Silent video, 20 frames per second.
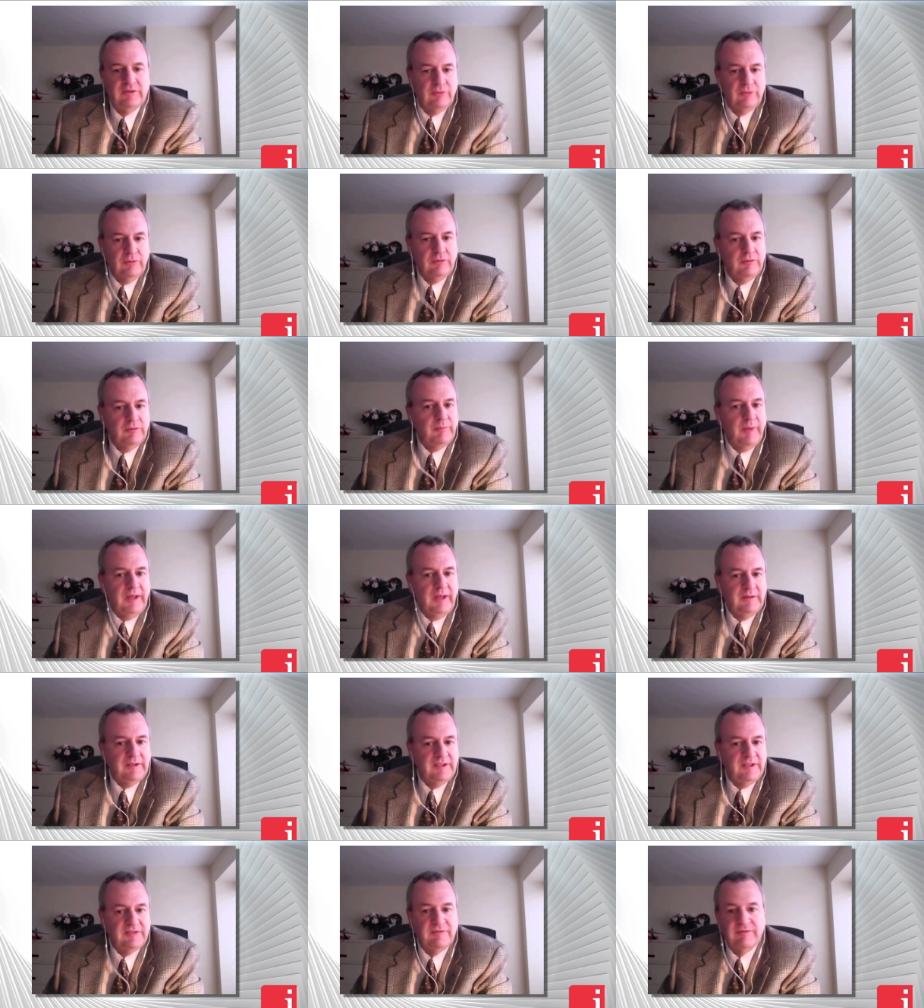solar
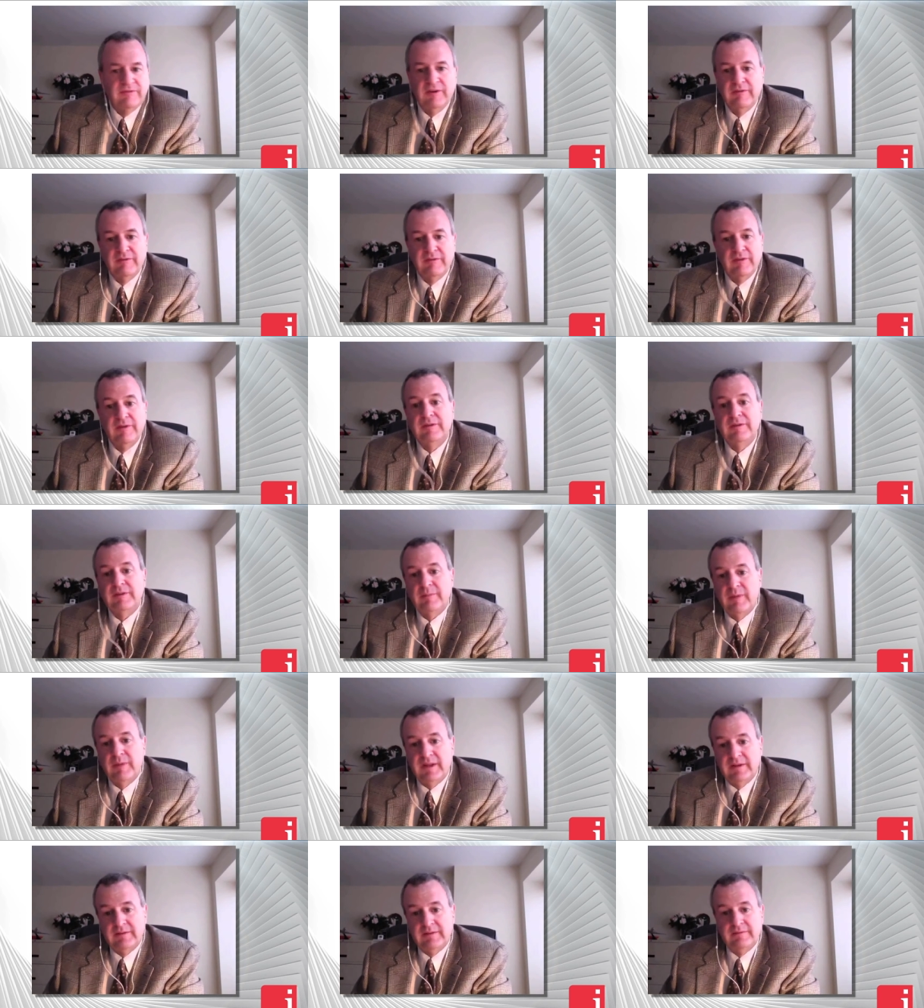panel. That's very, very in
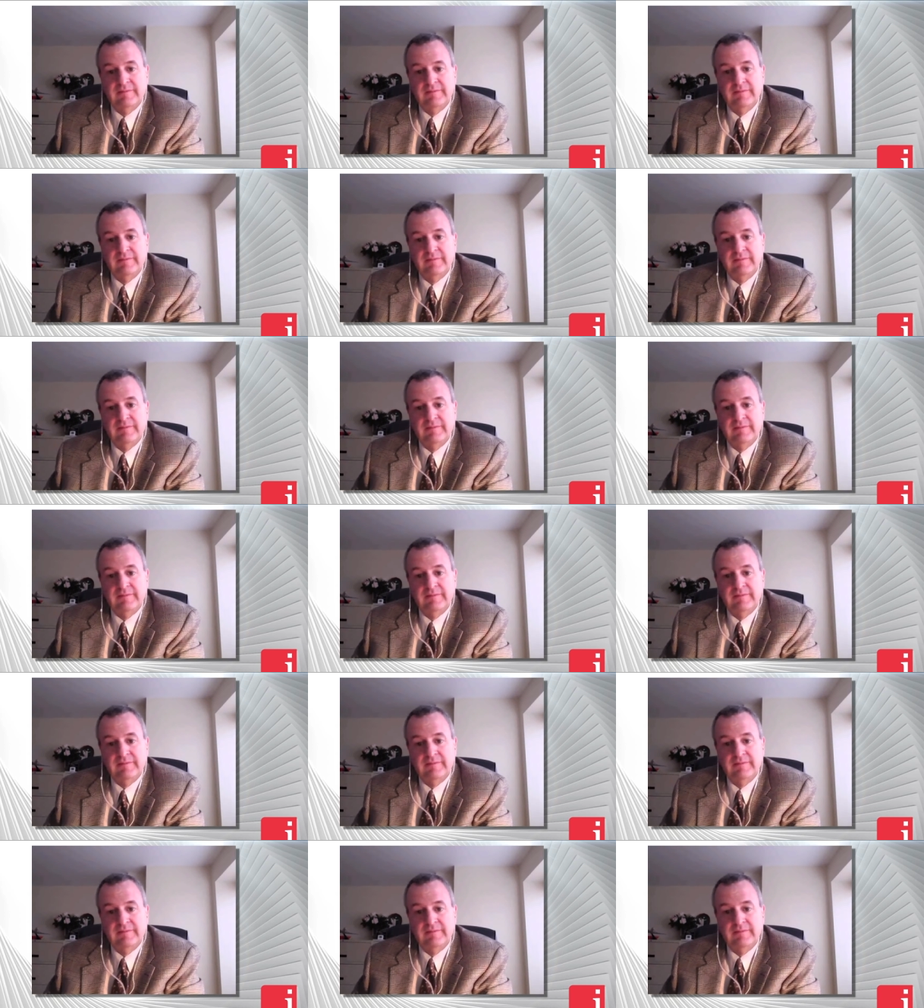demand